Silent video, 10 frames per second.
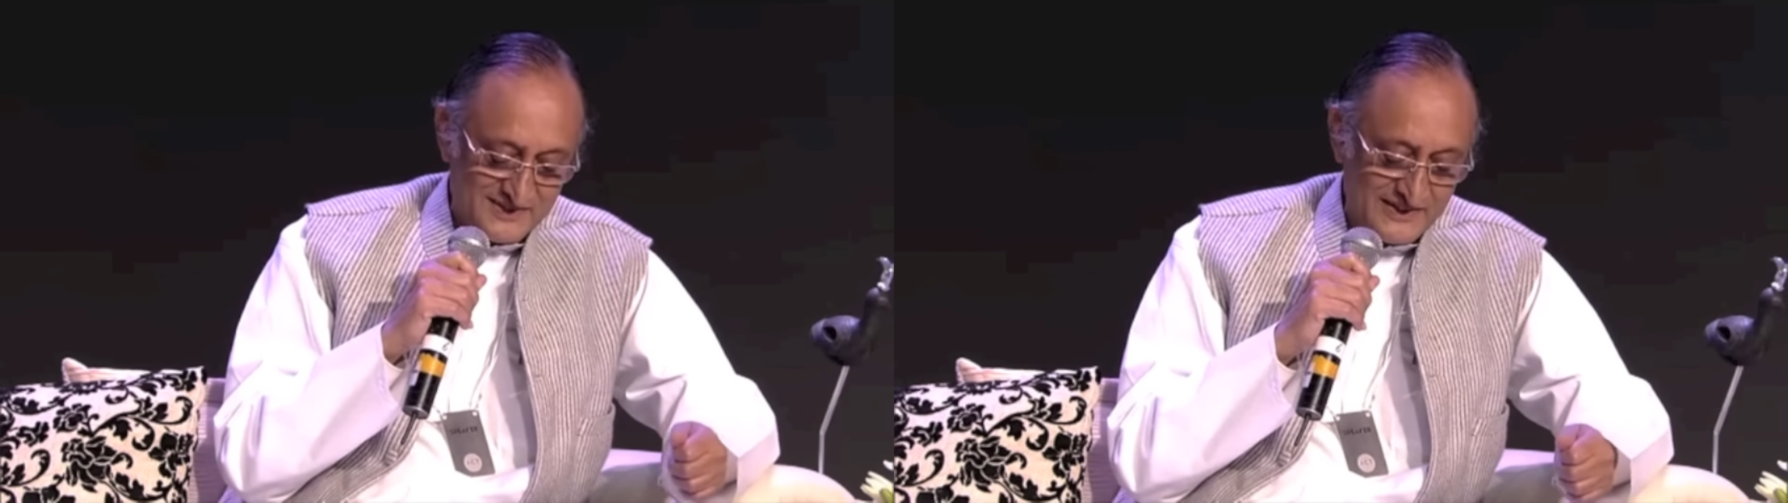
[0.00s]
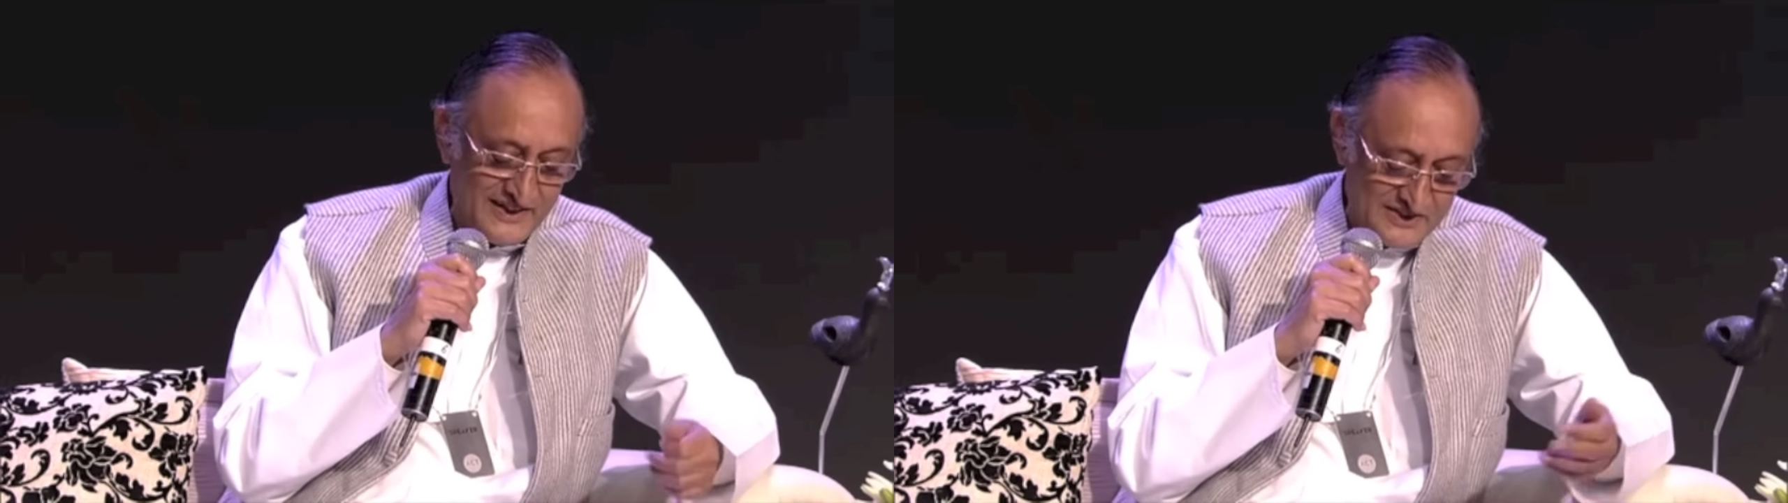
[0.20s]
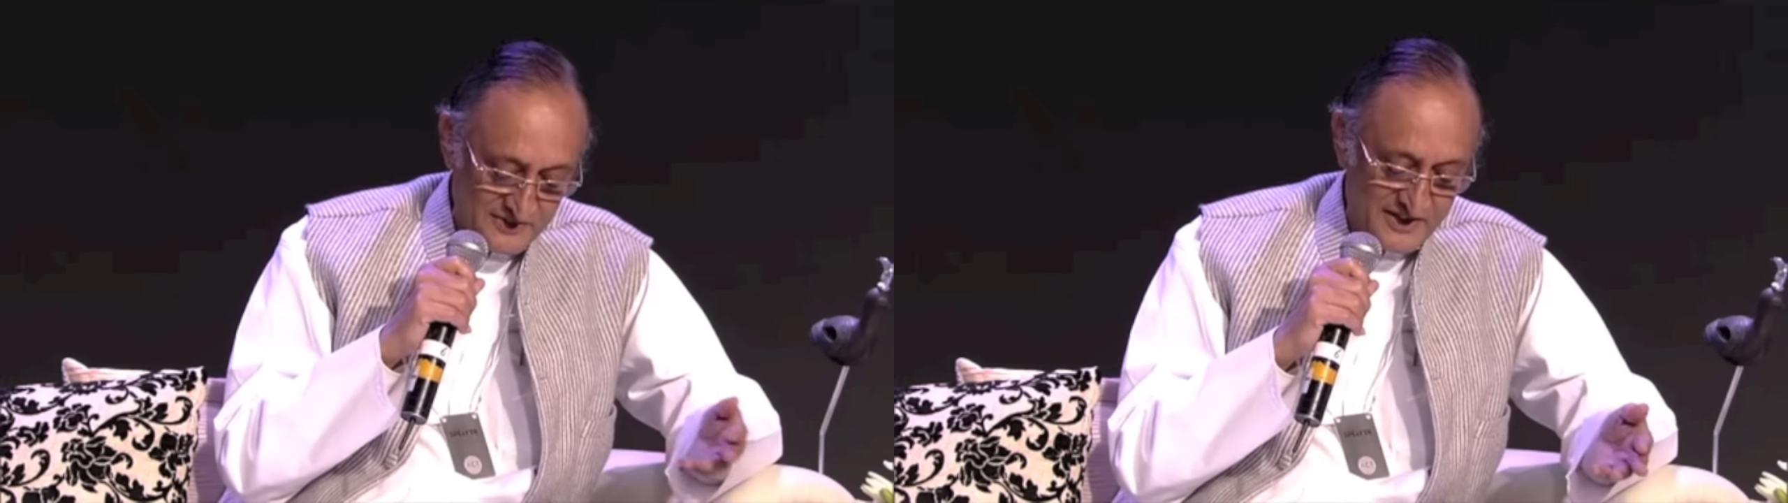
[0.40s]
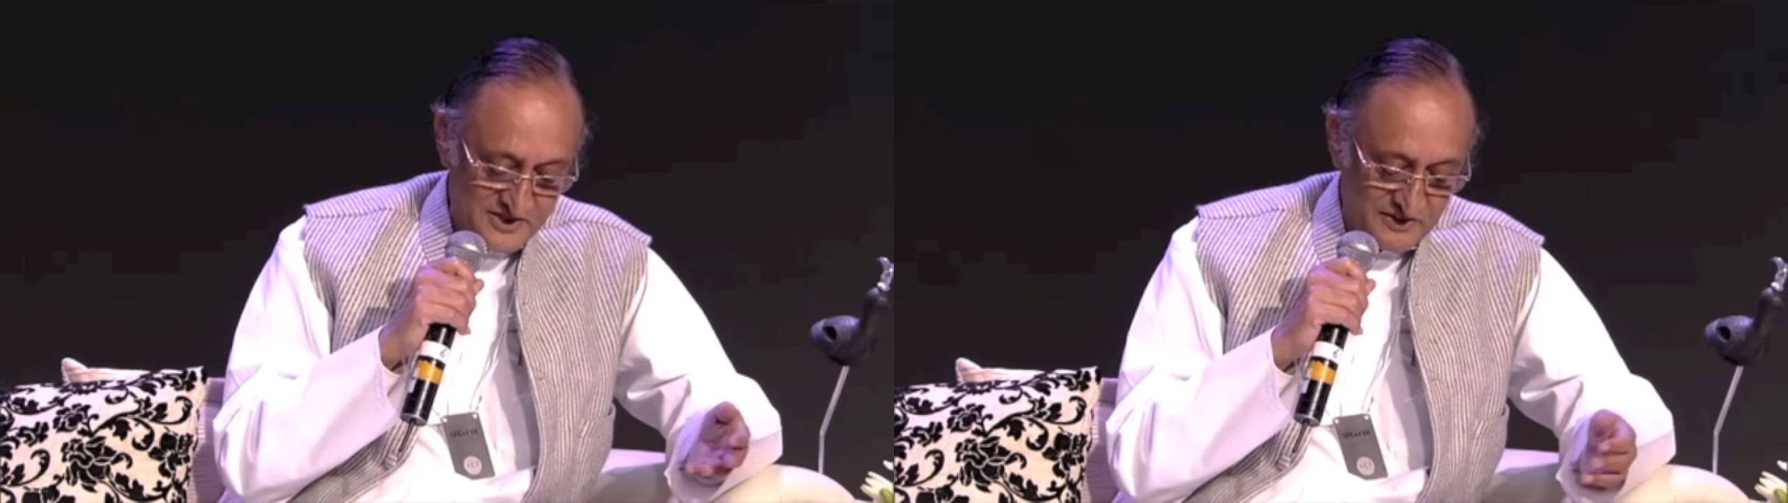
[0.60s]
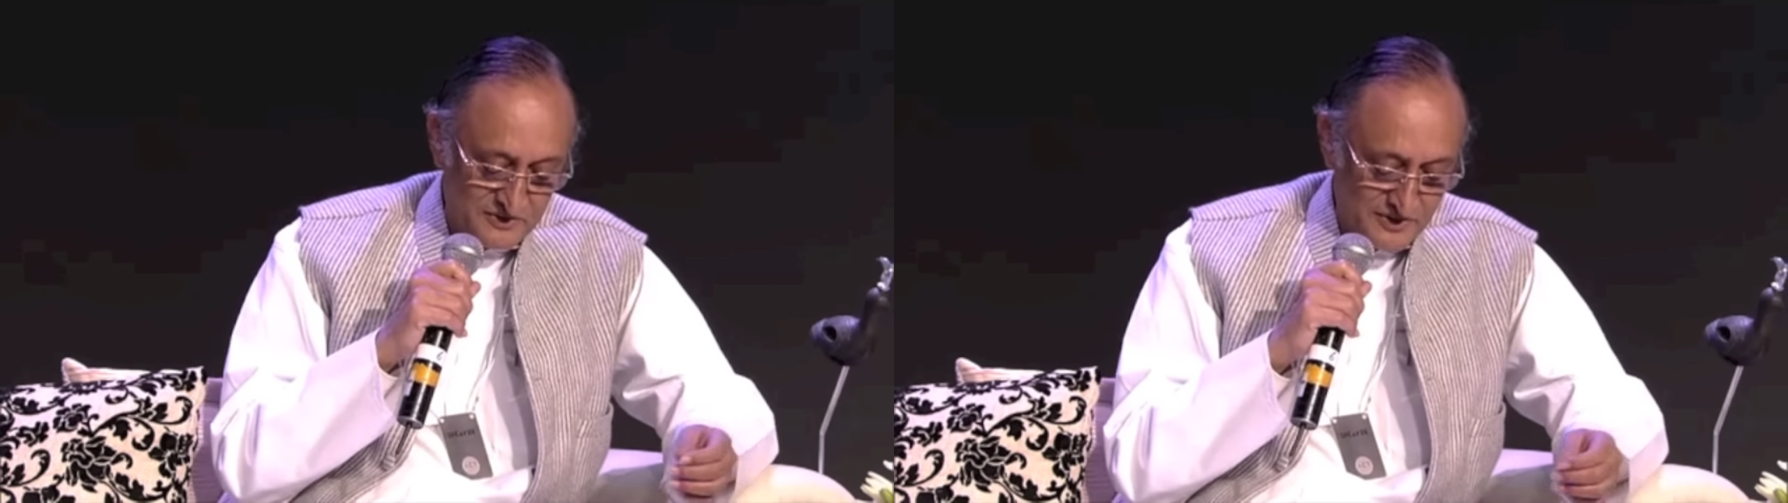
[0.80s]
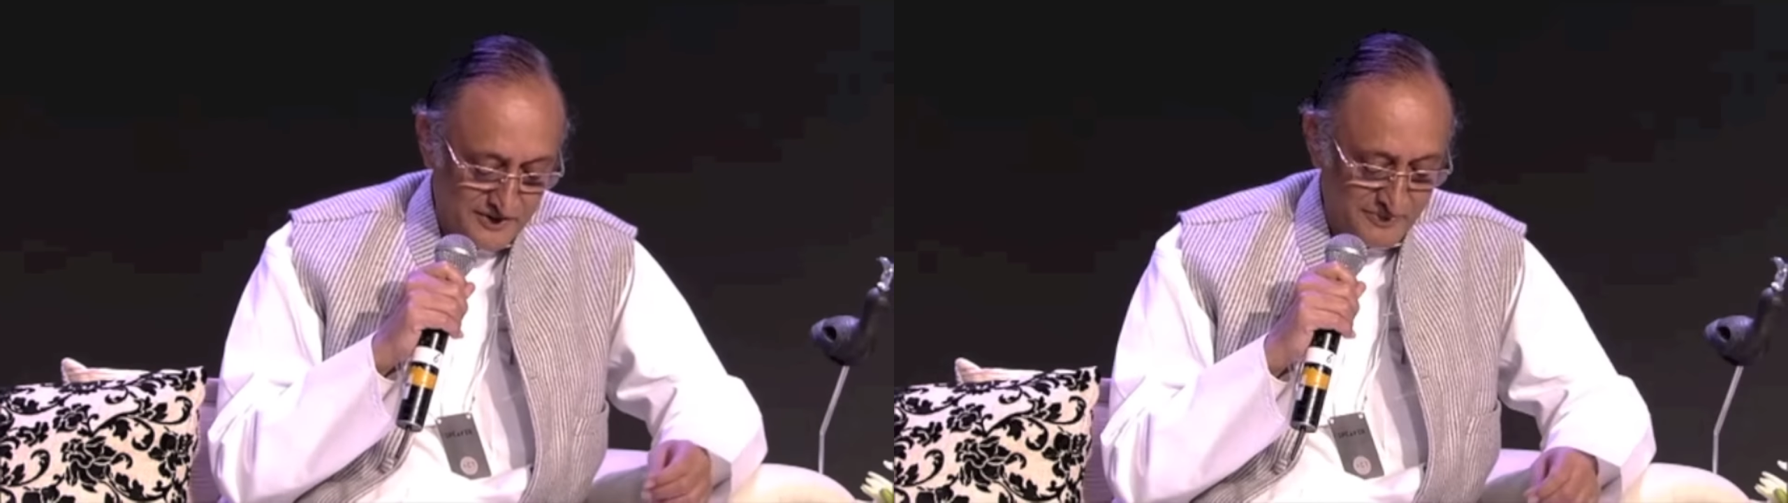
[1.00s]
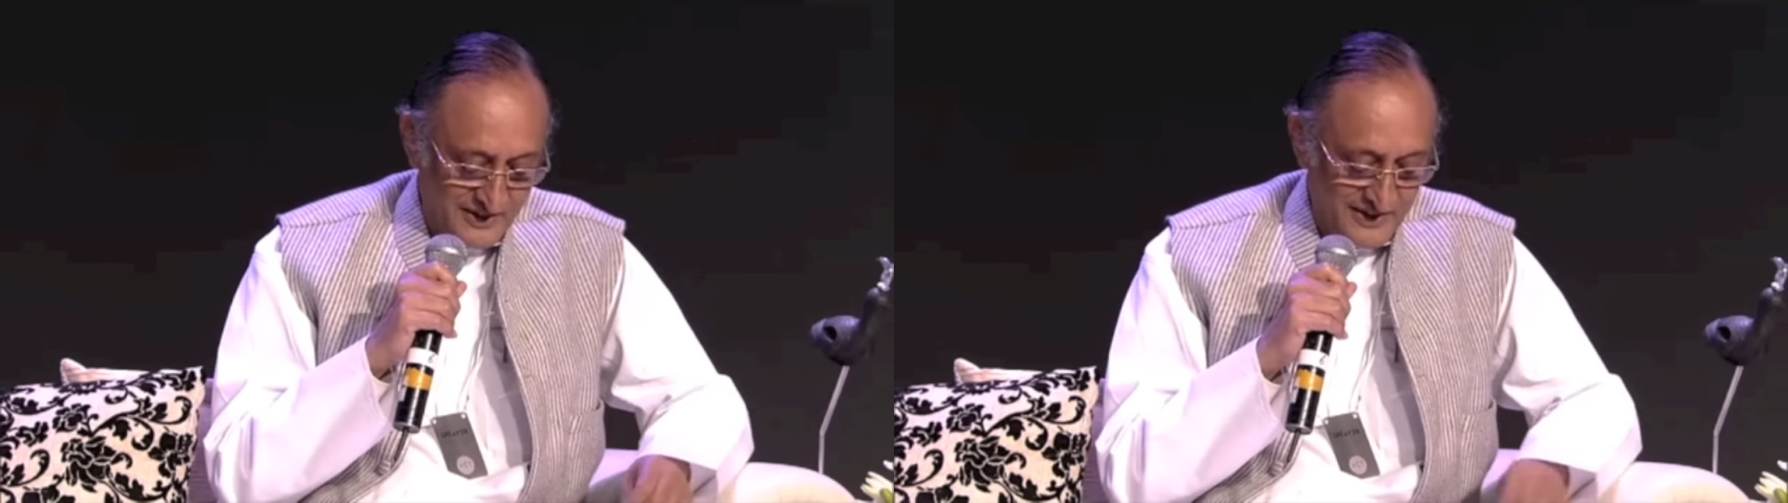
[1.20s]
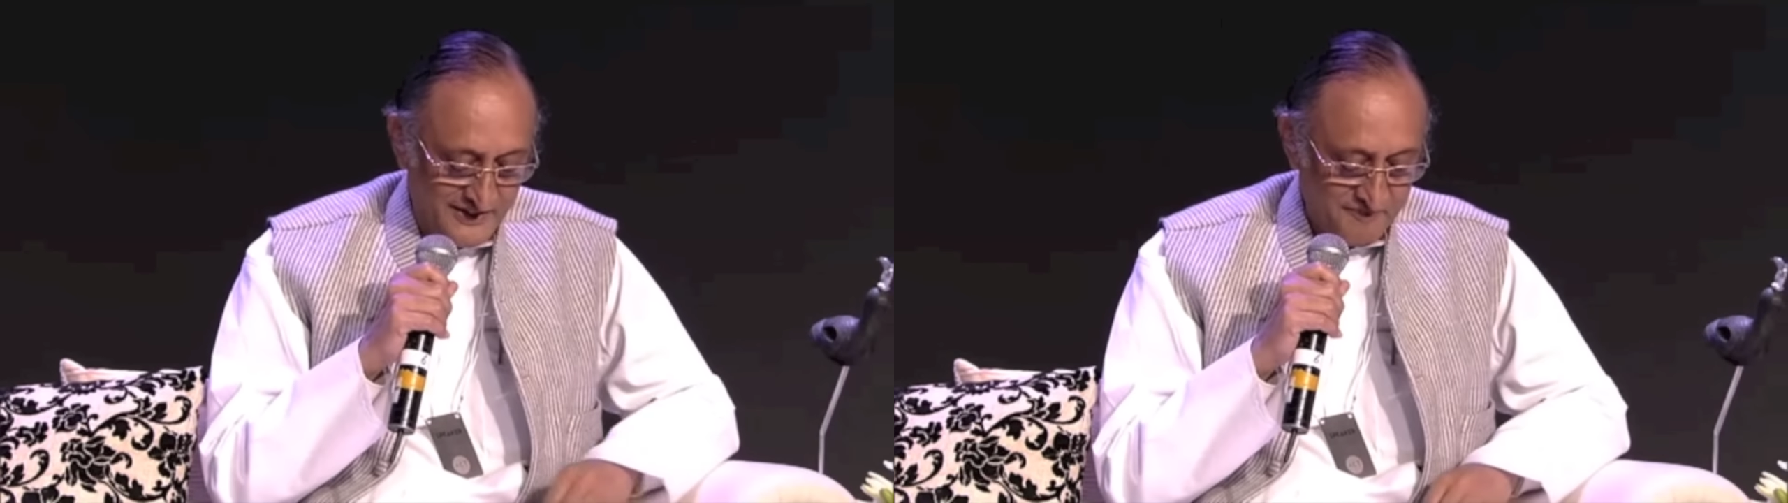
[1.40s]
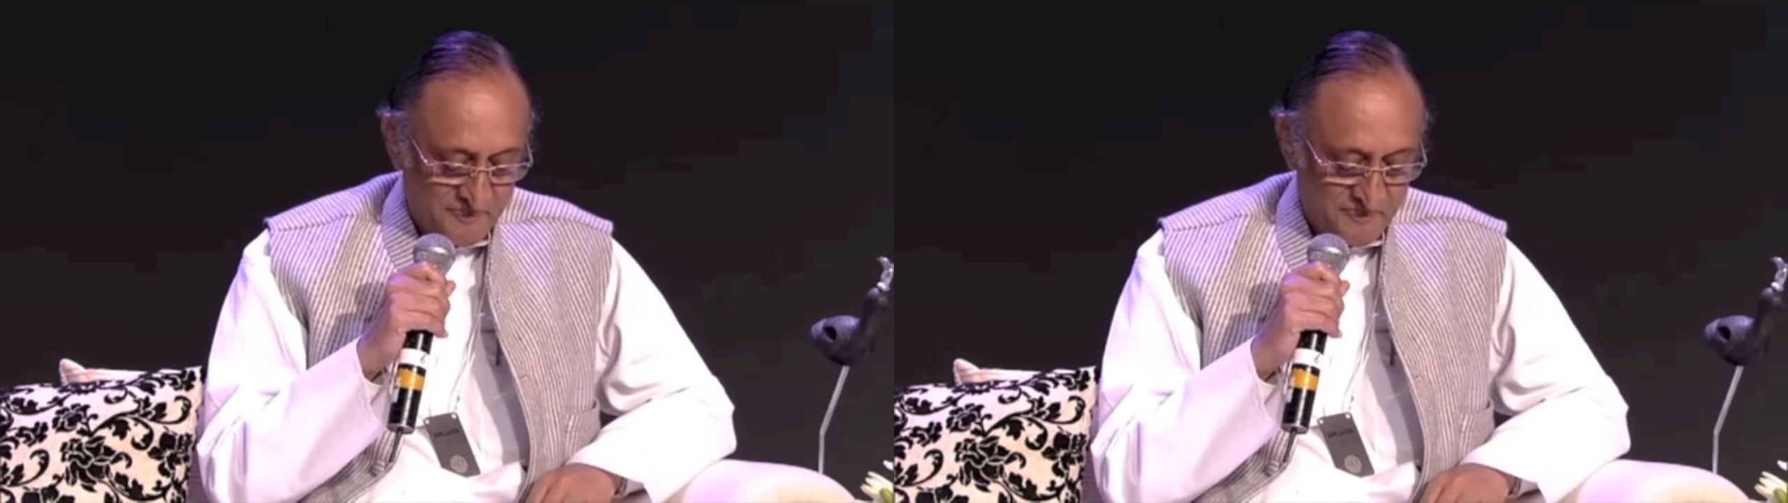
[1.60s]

That is why she could not be here.